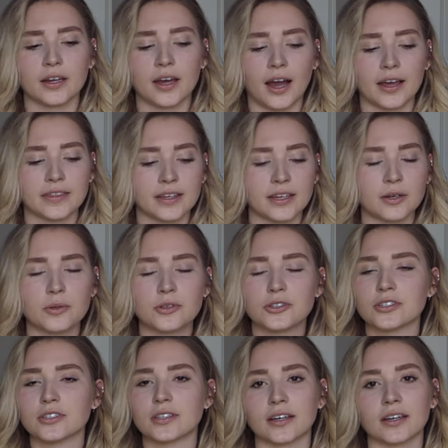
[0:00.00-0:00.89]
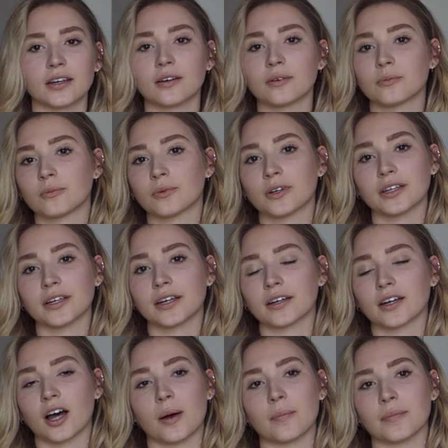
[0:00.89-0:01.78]
I think it was just like really
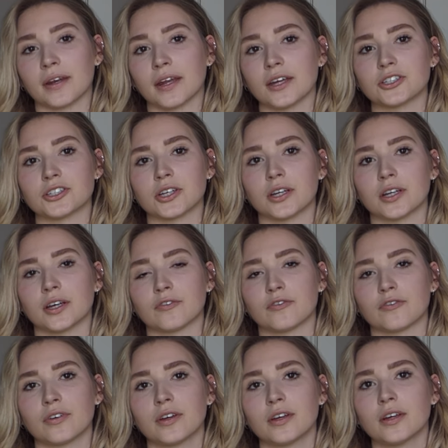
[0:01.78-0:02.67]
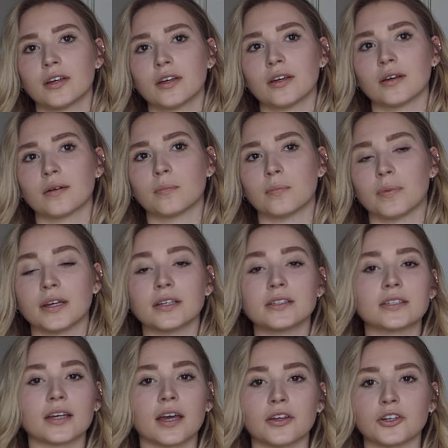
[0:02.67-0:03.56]
a combination of
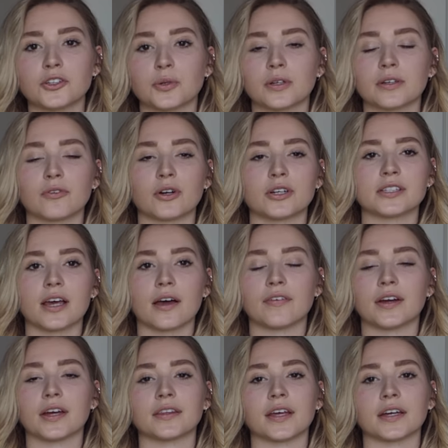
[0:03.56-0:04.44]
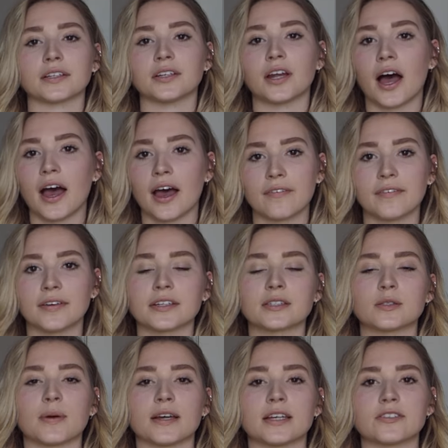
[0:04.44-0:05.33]
being together 24/7, like not
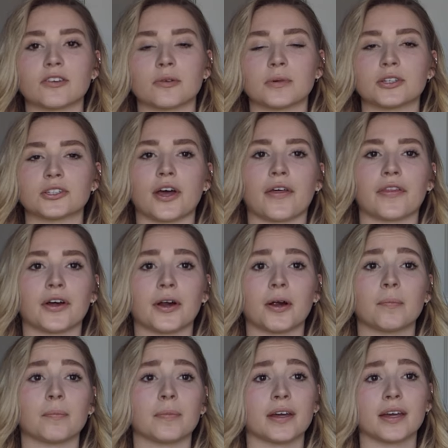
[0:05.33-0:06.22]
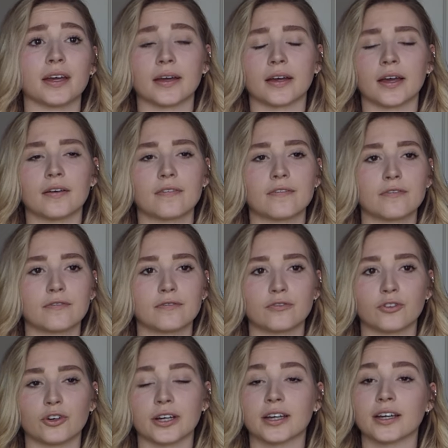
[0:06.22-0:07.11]
having space from each other, being
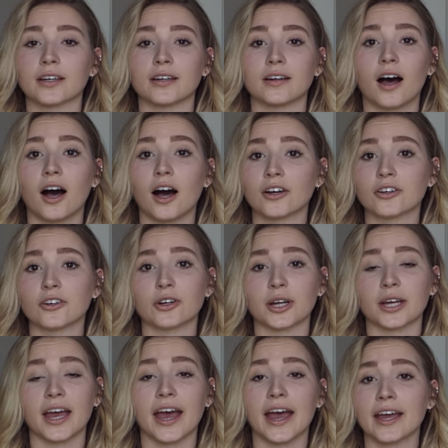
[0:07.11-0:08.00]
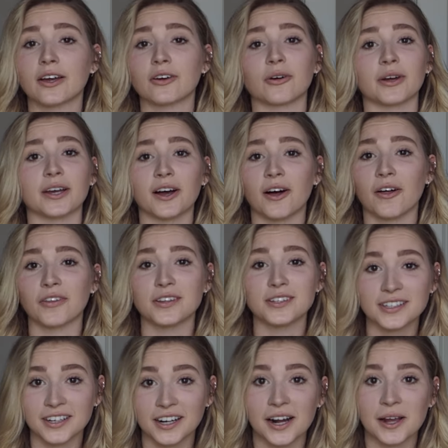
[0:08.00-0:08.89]
freaking hangry all
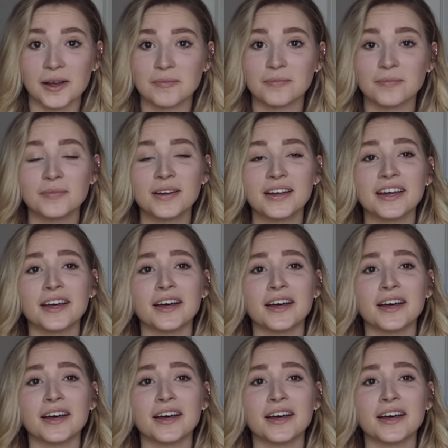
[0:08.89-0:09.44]
the time,